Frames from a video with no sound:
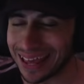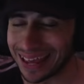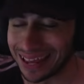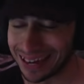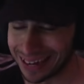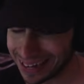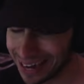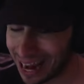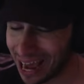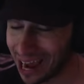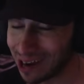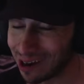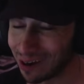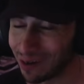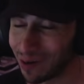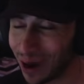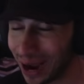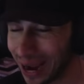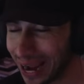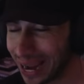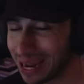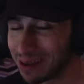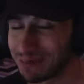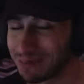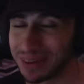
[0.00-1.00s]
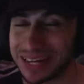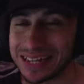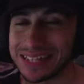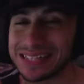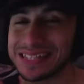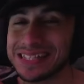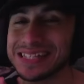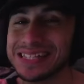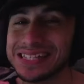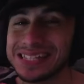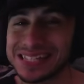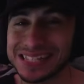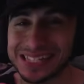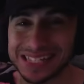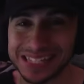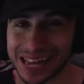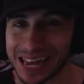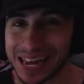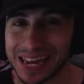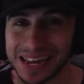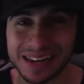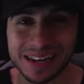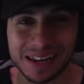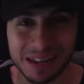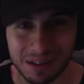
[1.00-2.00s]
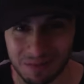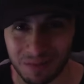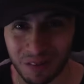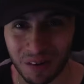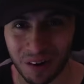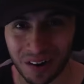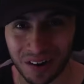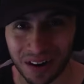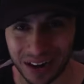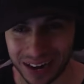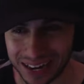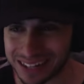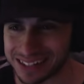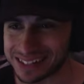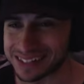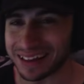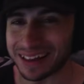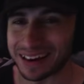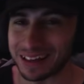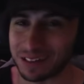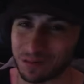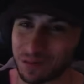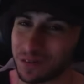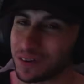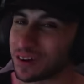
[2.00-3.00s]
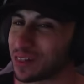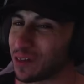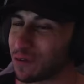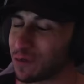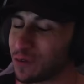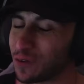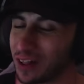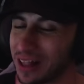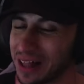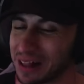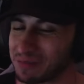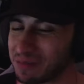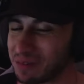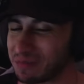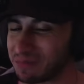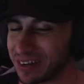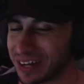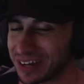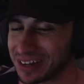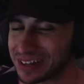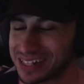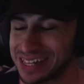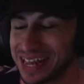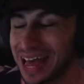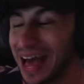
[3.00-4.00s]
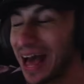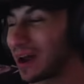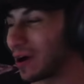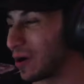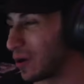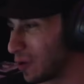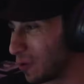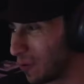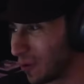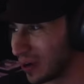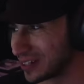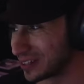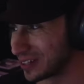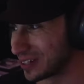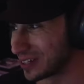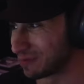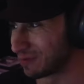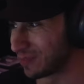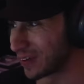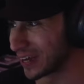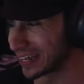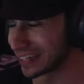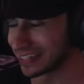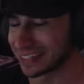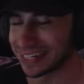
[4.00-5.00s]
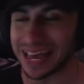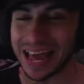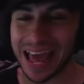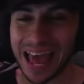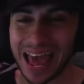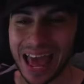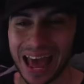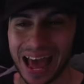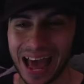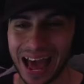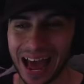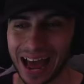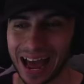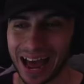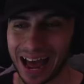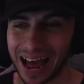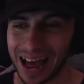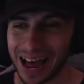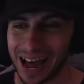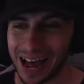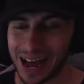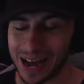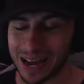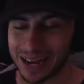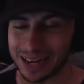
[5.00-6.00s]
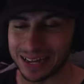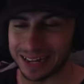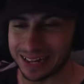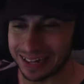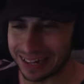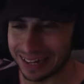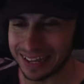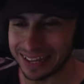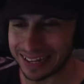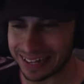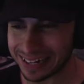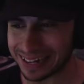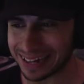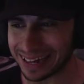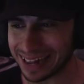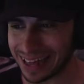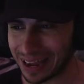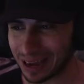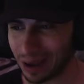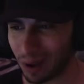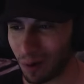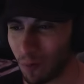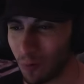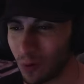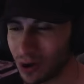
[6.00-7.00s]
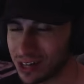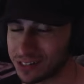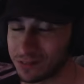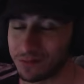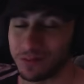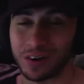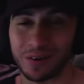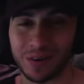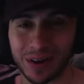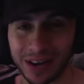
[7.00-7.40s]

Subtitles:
And now I'm insanely more excited for the full album because I don't know what to expect. Click Clack was very